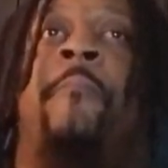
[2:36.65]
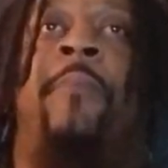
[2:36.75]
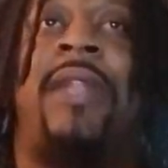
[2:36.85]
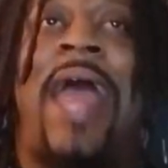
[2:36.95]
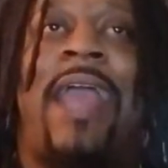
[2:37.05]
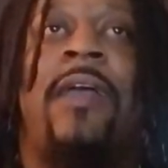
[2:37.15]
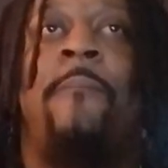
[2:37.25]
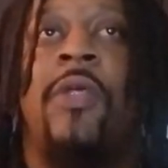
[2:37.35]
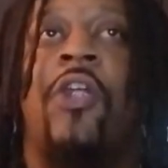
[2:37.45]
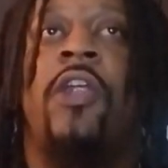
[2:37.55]
Black
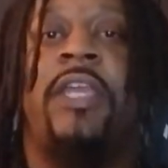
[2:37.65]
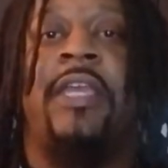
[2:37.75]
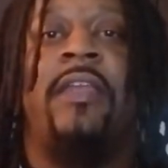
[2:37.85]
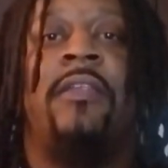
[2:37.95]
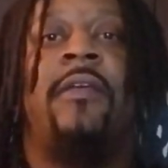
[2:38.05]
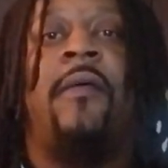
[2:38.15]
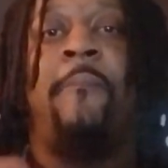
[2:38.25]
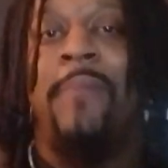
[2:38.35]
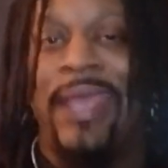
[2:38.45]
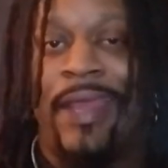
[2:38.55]
American
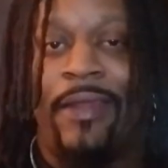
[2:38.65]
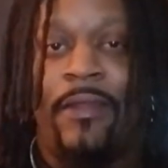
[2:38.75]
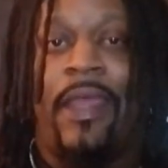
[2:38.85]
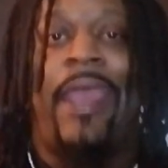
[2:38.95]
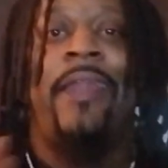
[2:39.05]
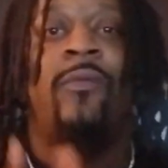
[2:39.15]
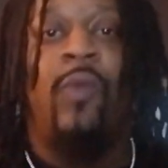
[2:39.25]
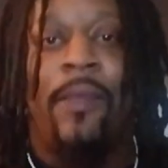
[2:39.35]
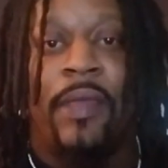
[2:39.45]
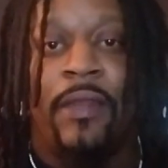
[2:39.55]
men and
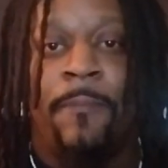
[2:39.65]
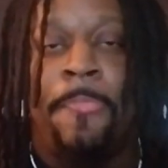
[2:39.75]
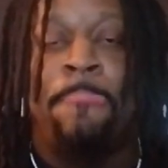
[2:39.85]
women